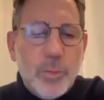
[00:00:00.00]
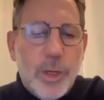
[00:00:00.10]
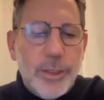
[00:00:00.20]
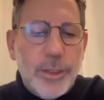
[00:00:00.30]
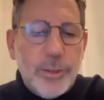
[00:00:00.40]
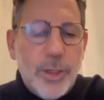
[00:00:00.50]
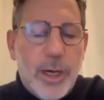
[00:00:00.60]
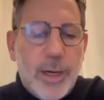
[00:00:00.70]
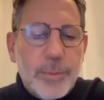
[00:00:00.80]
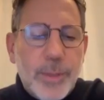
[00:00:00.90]
want
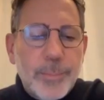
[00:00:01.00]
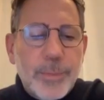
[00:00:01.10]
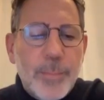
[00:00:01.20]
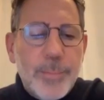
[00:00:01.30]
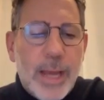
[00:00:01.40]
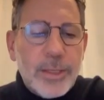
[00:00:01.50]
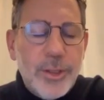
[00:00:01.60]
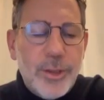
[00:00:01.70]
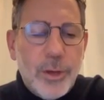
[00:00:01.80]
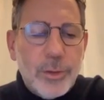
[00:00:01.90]
to come back
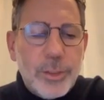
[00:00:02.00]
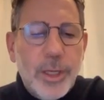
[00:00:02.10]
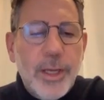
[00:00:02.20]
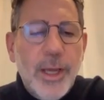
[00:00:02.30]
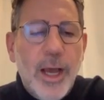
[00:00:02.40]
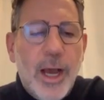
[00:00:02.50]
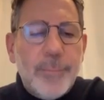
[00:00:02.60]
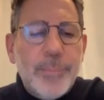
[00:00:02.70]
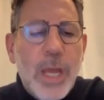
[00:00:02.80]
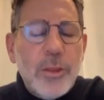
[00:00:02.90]
to those.
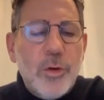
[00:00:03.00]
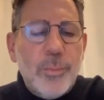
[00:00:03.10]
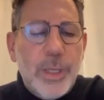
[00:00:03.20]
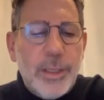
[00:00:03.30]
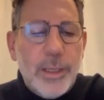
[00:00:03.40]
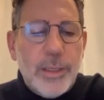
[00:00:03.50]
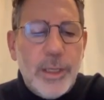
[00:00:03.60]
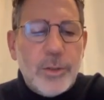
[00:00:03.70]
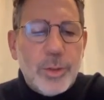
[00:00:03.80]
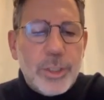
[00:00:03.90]
Thought it'd be
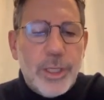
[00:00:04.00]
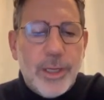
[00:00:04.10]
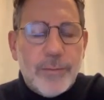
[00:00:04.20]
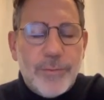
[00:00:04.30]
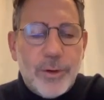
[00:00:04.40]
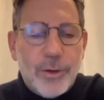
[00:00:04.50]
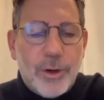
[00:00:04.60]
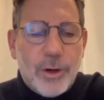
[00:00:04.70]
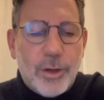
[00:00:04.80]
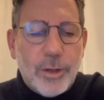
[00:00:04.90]
interesting for
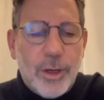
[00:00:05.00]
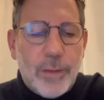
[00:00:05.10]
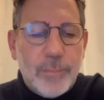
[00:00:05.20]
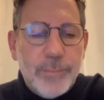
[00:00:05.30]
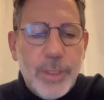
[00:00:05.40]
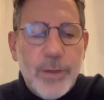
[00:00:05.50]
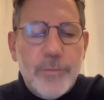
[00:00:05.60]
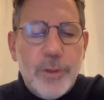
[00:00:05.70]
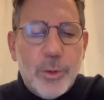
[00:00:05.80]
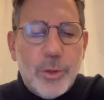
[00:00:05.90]
our
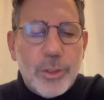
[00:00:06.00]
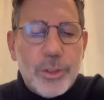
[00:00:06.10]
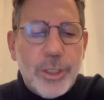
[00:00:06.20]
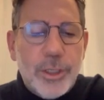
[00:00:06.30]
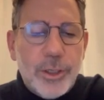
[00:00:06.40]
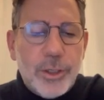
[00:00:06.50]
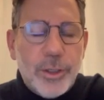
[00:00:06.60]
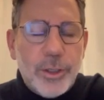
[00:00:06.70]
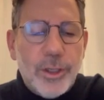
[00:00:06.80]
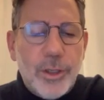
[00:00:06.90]
viewers to hear
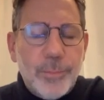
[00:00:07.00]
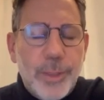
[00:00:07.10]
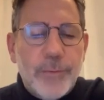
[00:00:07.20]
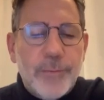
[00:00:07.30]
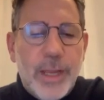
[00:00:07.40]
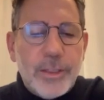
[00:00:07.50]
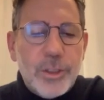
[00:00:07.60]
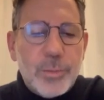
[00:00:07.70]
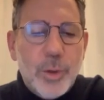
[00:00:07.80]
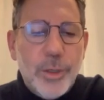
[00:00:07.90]
a little bit of
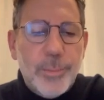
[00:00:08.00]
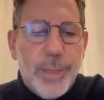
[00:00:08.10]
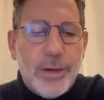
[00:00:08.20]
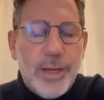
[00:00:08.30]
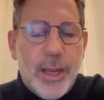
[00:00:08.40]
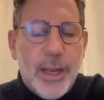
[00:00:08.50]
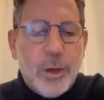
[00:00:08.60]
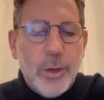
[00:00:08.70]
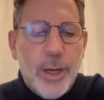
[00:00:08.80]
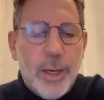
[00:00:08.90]
vantage point about
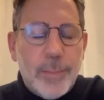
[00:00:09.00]
how